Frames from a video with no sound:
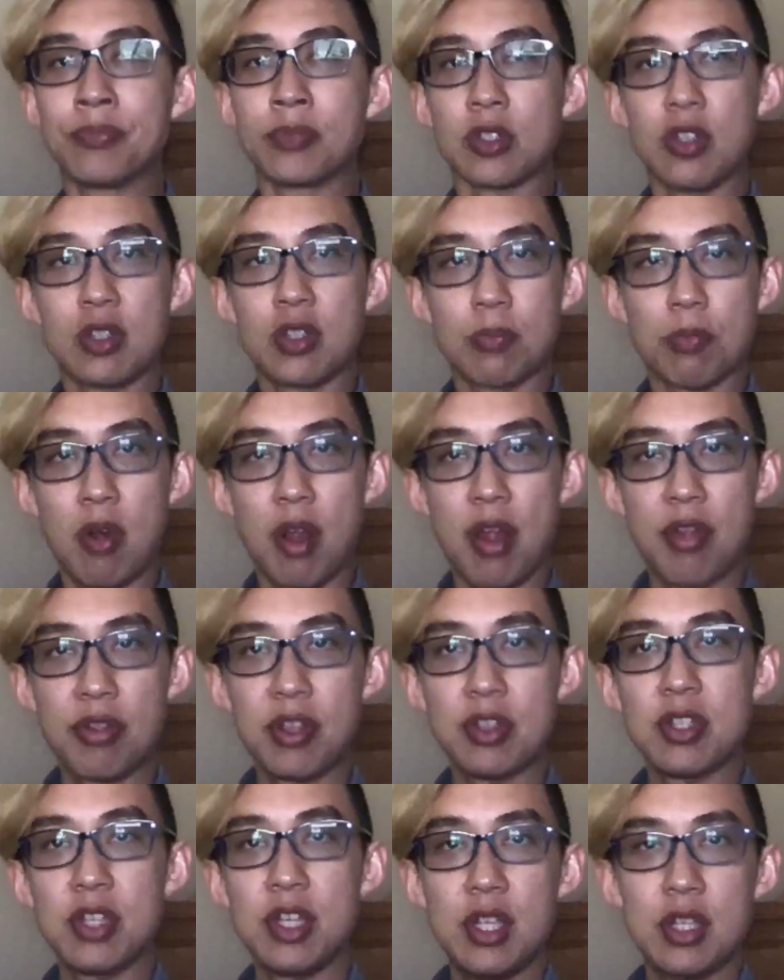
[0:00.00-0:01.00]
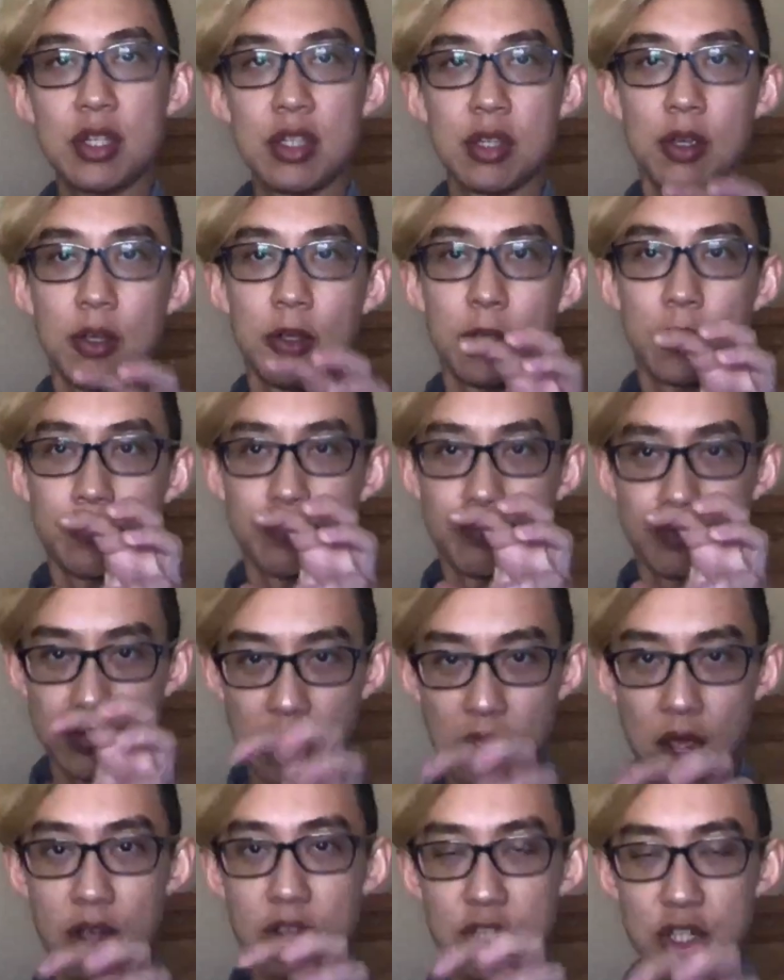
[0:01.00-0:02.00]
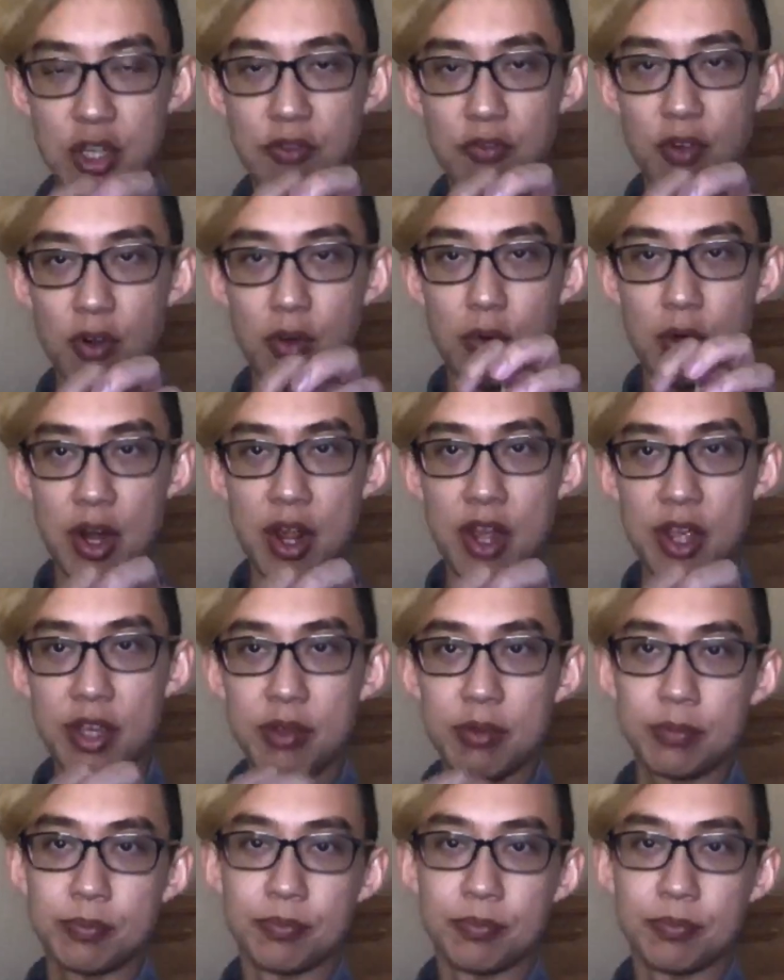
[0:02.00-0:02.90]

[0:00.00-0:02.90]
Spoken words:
Just parentheses, kanji for warai,